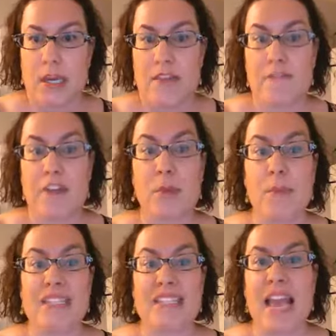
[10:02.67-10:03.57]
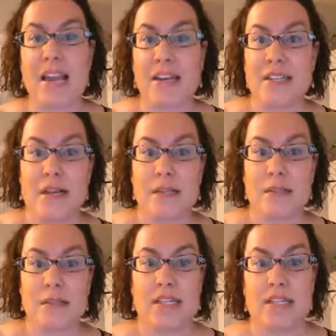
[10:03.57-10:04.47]
Environment
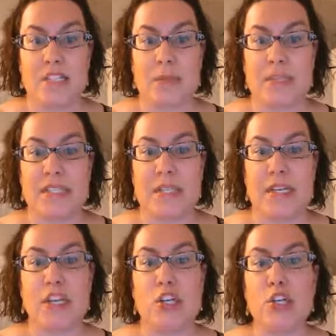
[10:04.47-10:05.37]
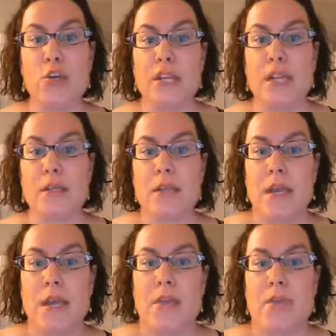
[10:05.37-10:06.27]
Canada assessments concluded
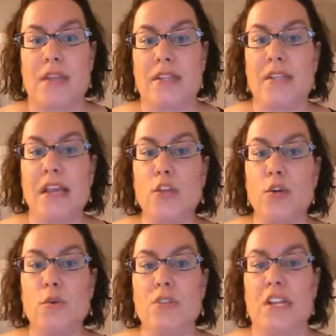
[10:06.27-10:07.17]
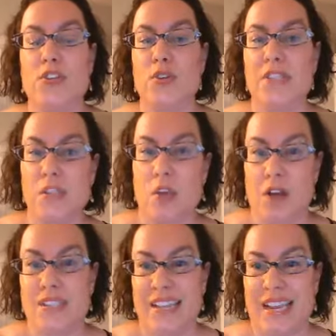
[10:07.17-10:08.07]
that
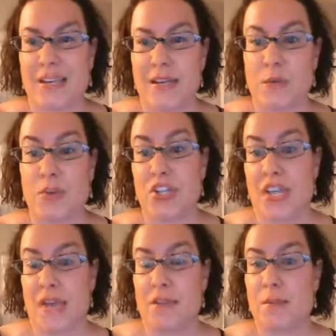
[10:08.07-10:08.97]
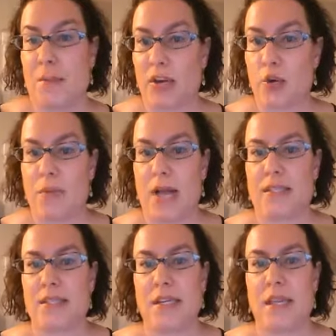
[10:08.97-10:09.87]
cyclotetrasiloxane, which again is a
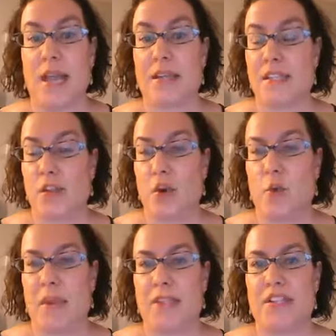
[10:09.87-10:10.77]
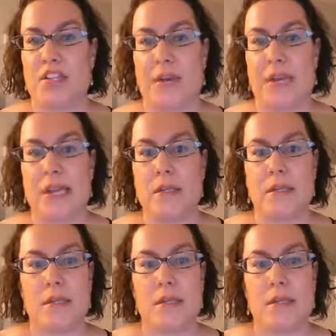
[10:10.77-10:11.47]
microplastic and a silicone-based ingredient,